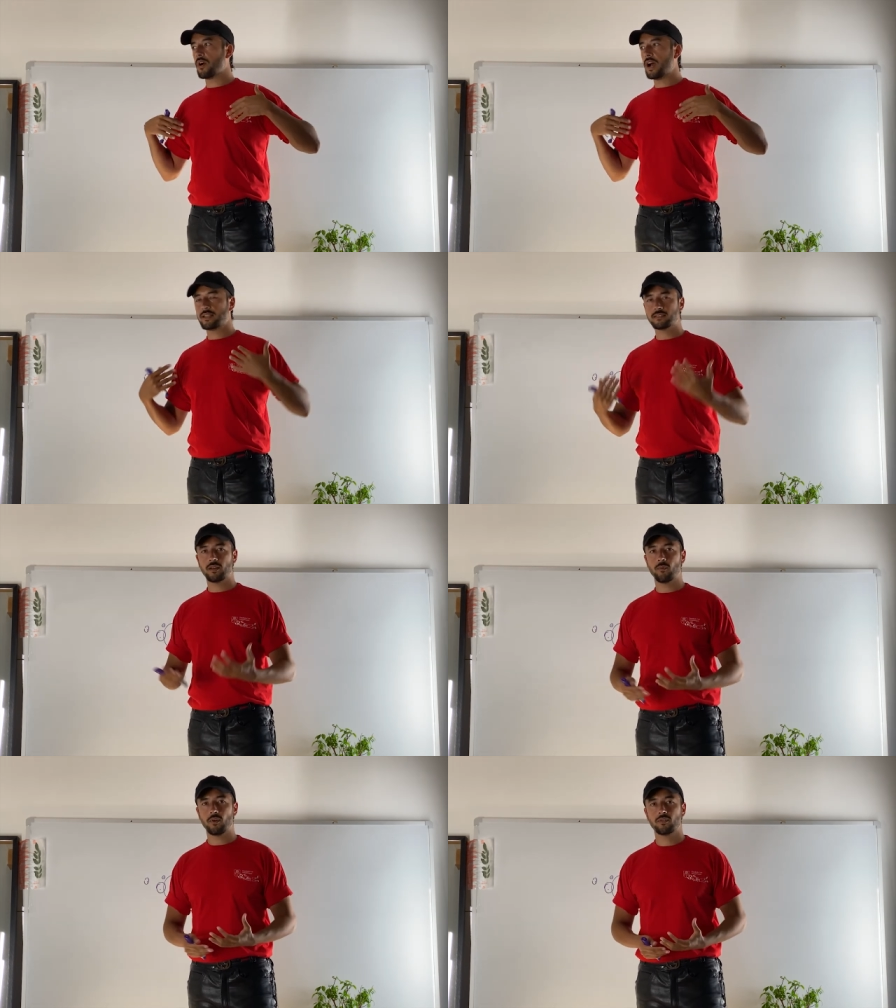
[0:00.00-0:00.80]
as
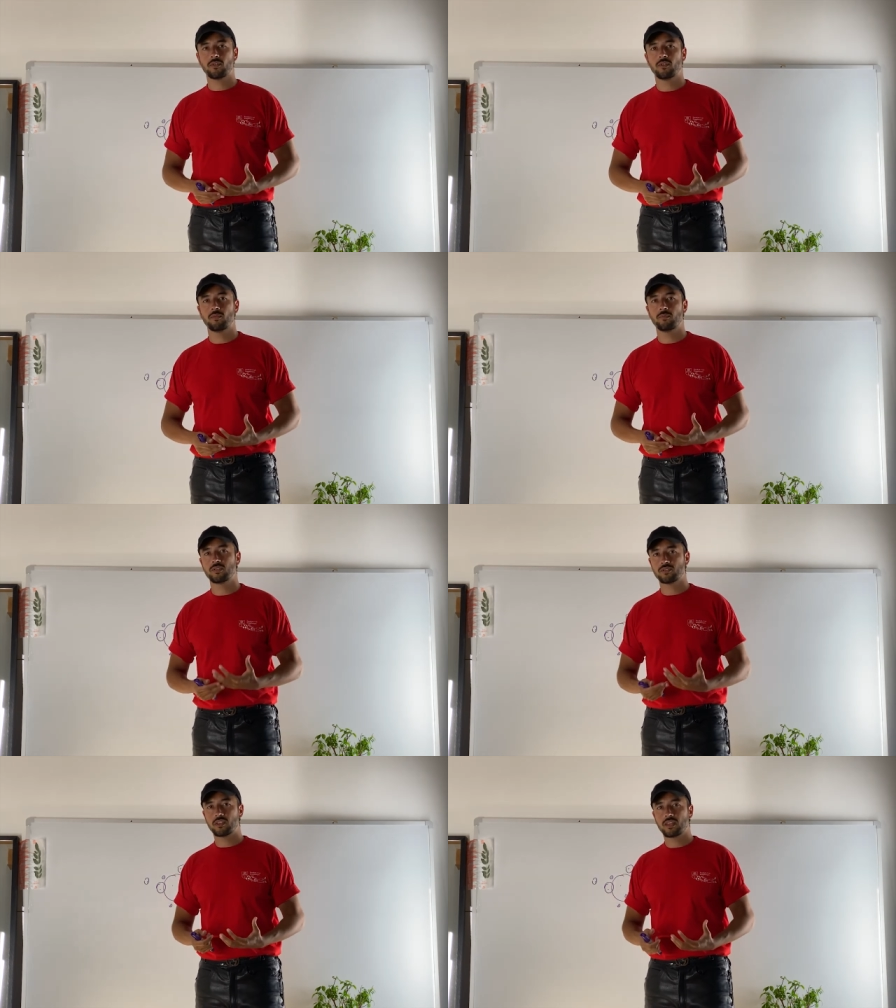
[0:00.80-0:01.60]
they want.
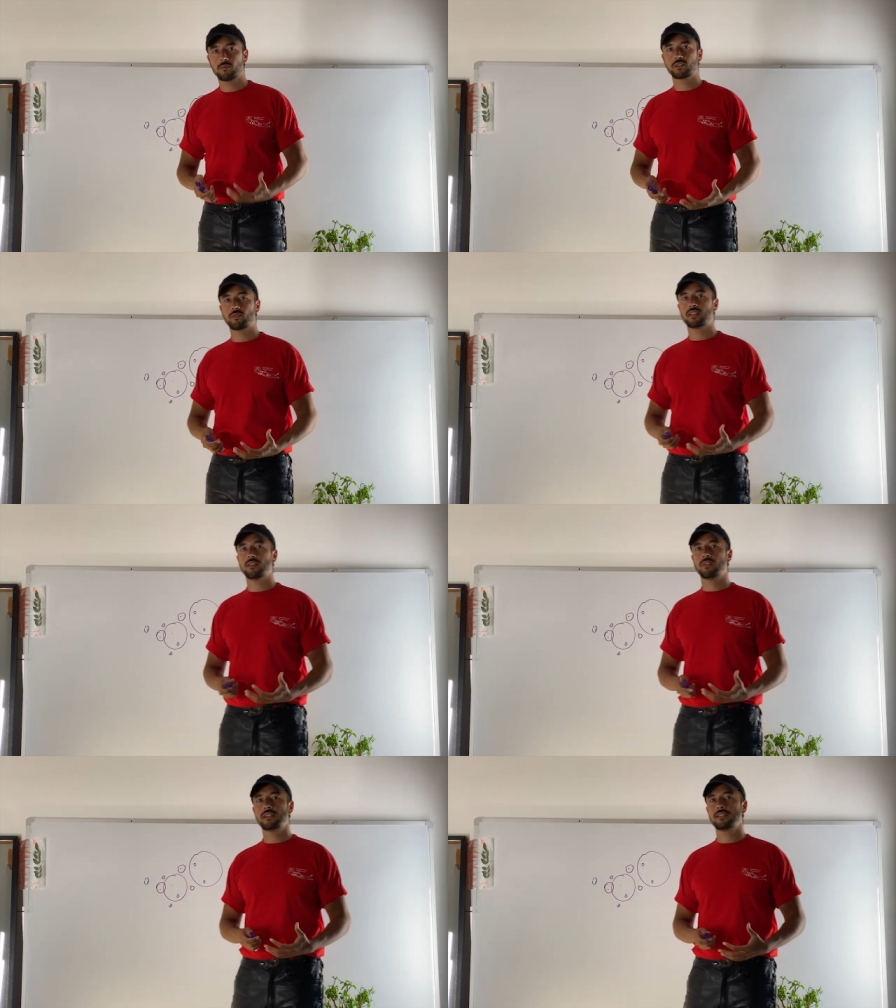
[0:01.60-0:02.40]
Because the thing with
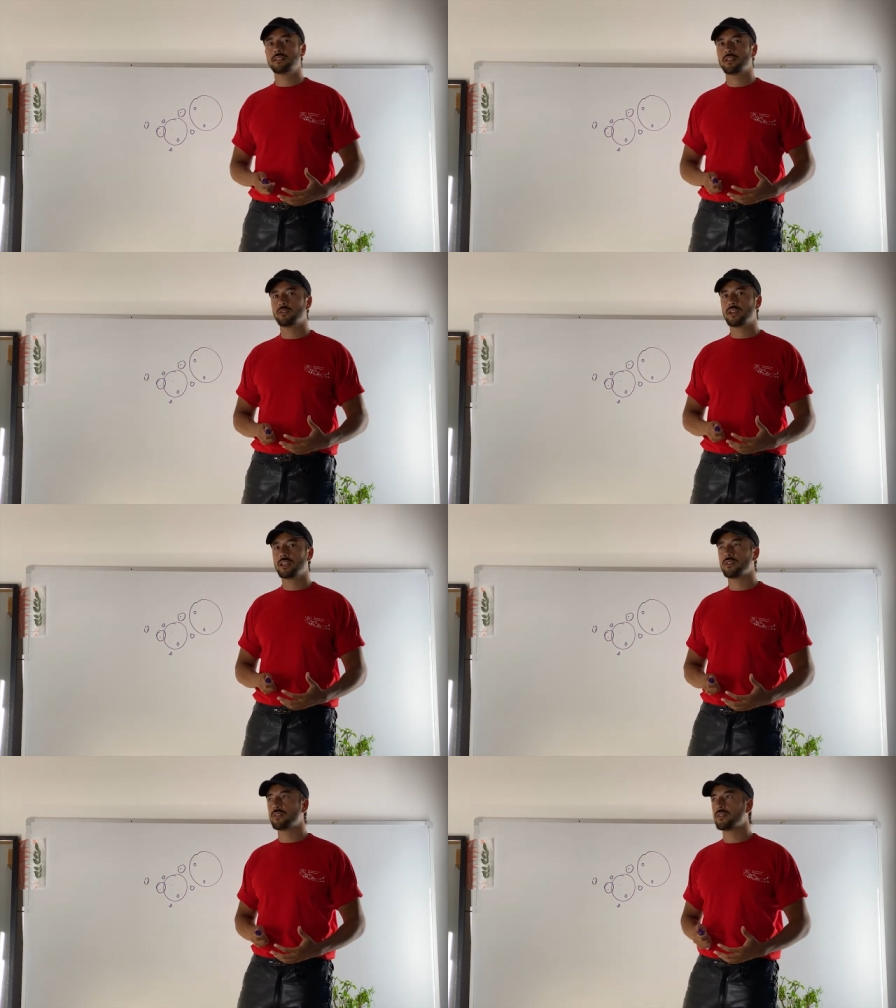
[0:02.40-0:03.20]
creativity is that you
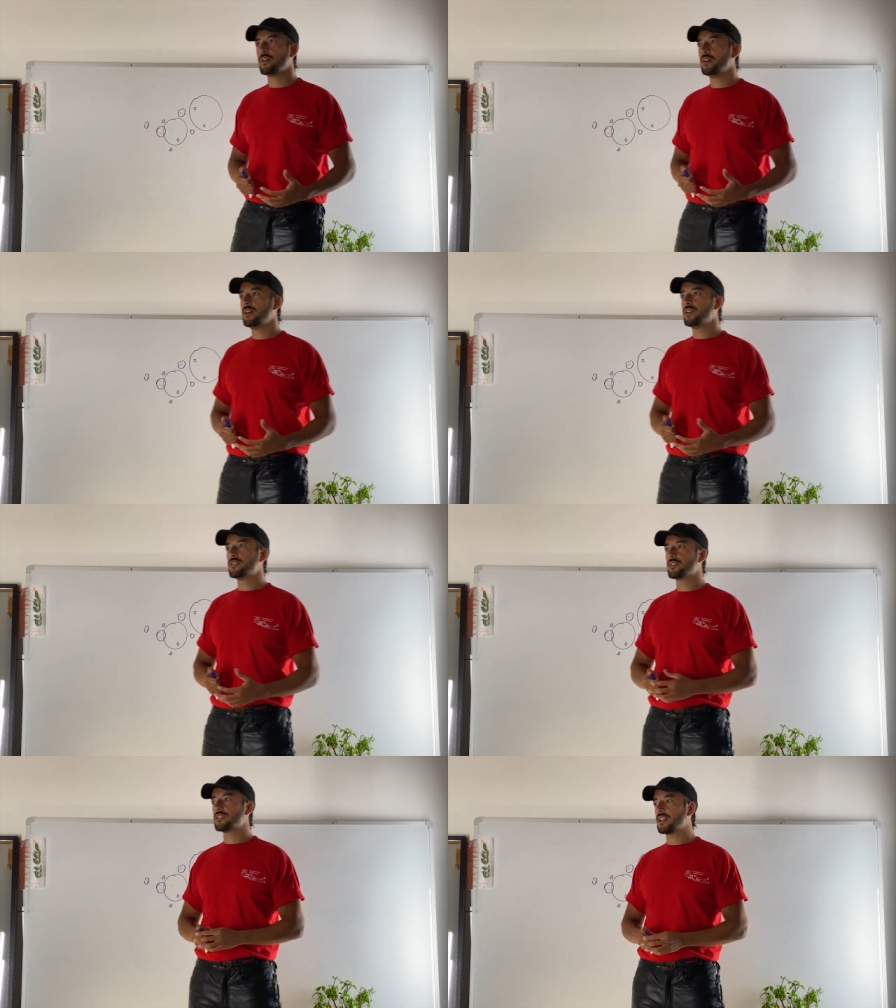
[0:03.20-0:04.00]
cannot
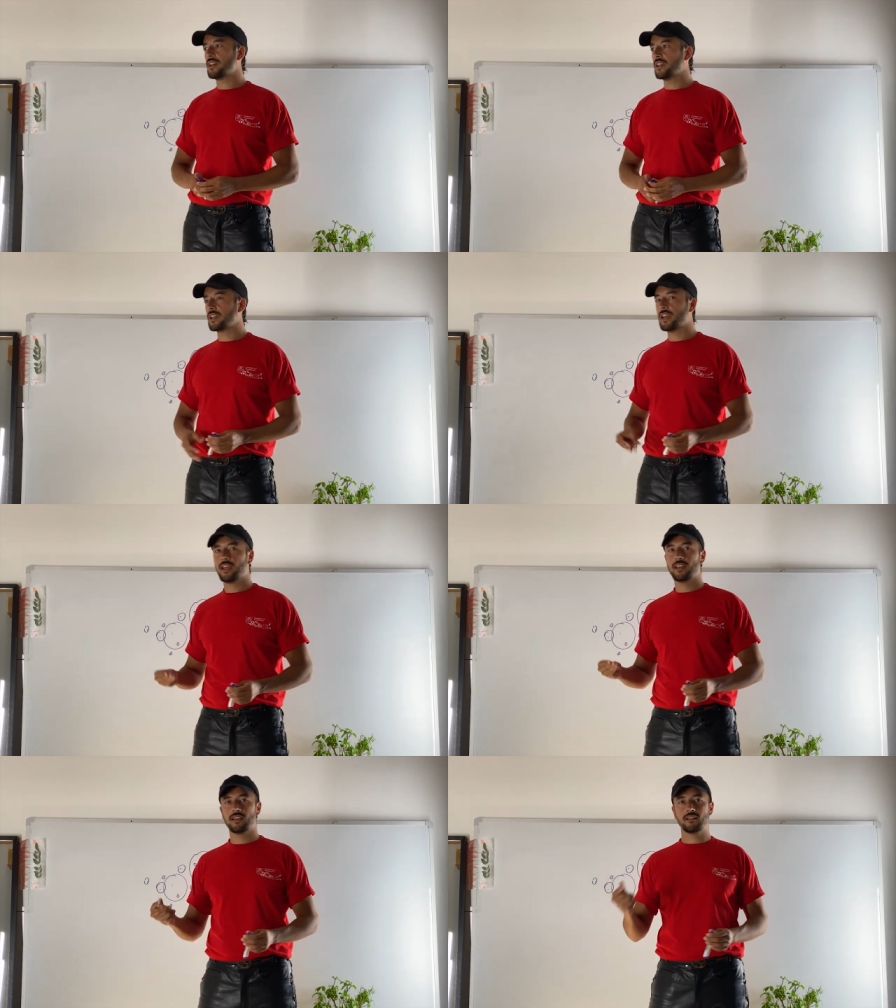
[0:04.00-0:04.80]
just like,
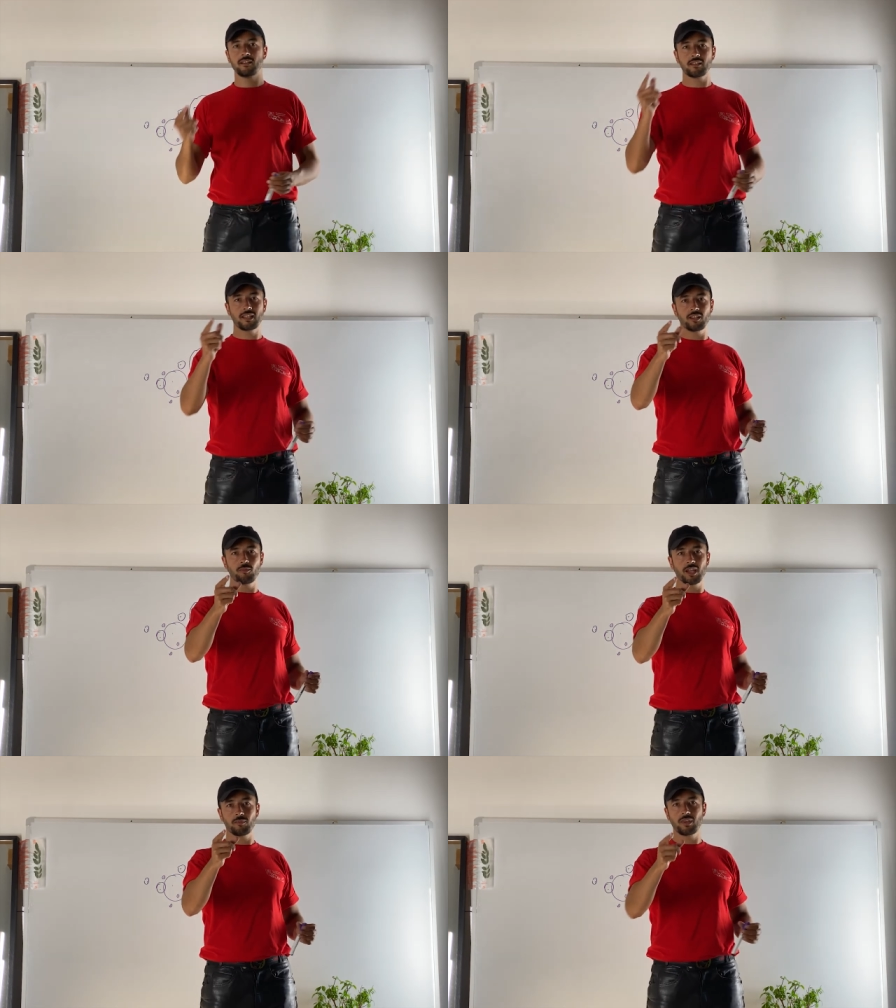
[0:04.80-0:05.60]
hey, can you
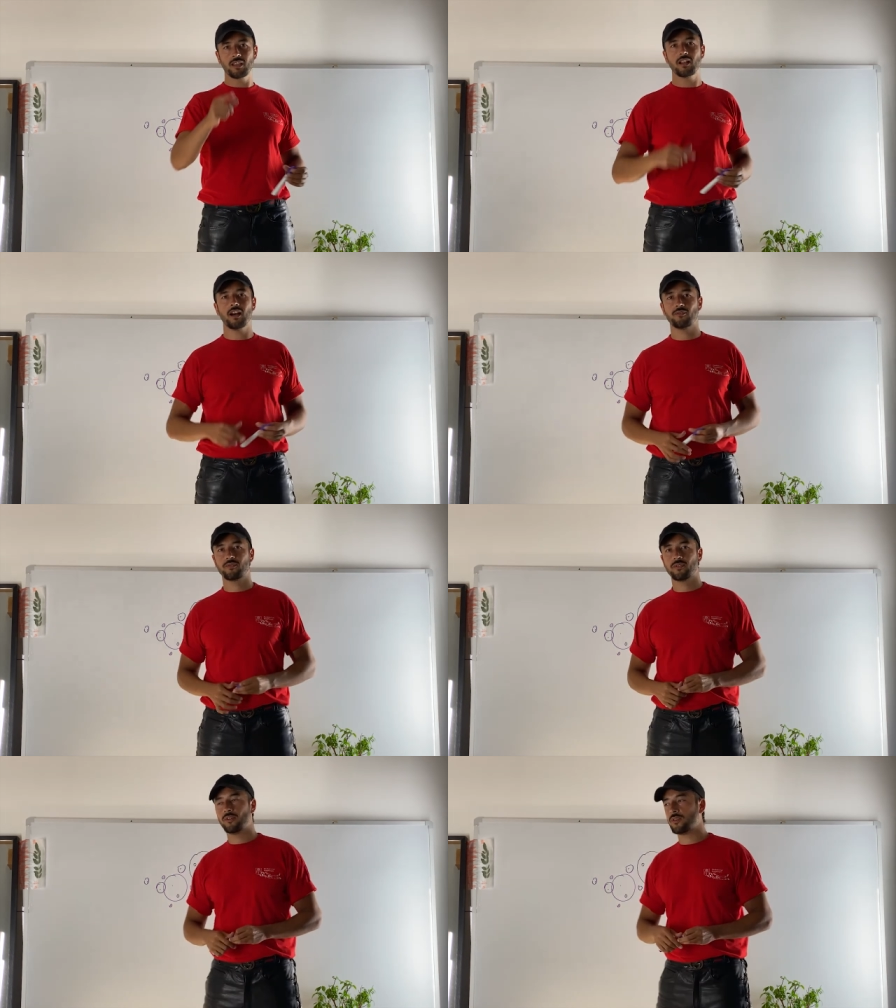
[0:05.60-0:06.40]
make me
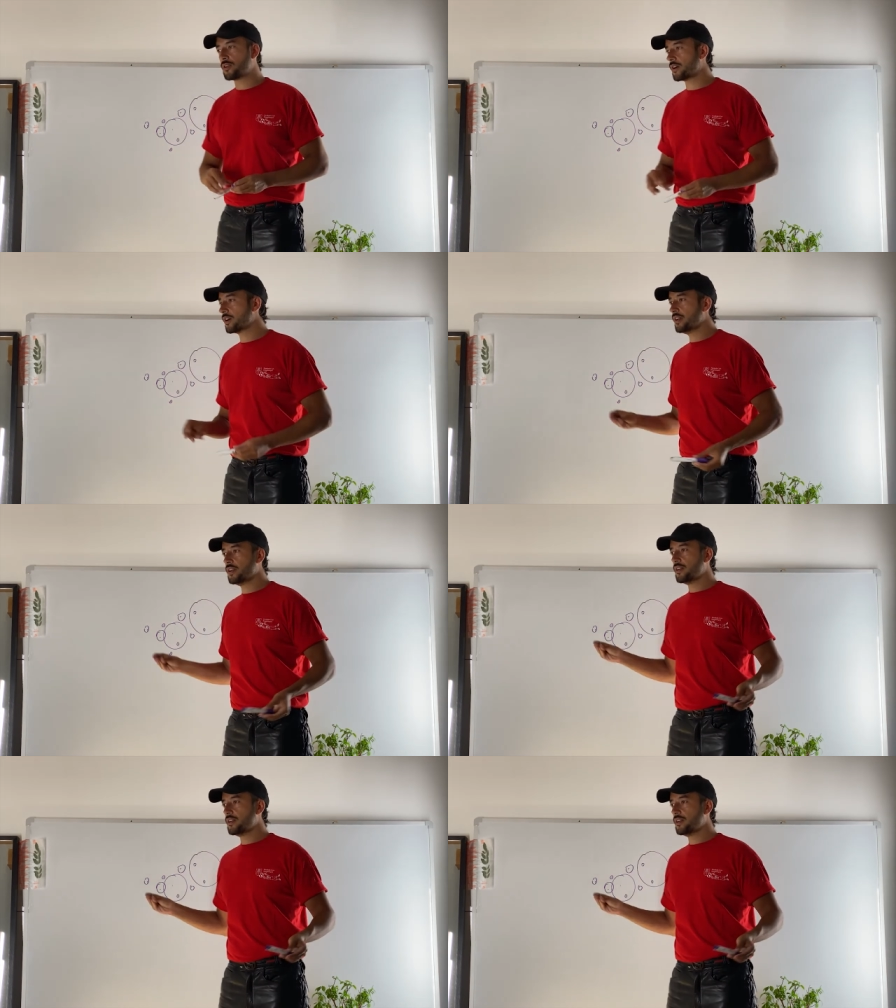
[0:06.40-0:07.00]
laugh? Or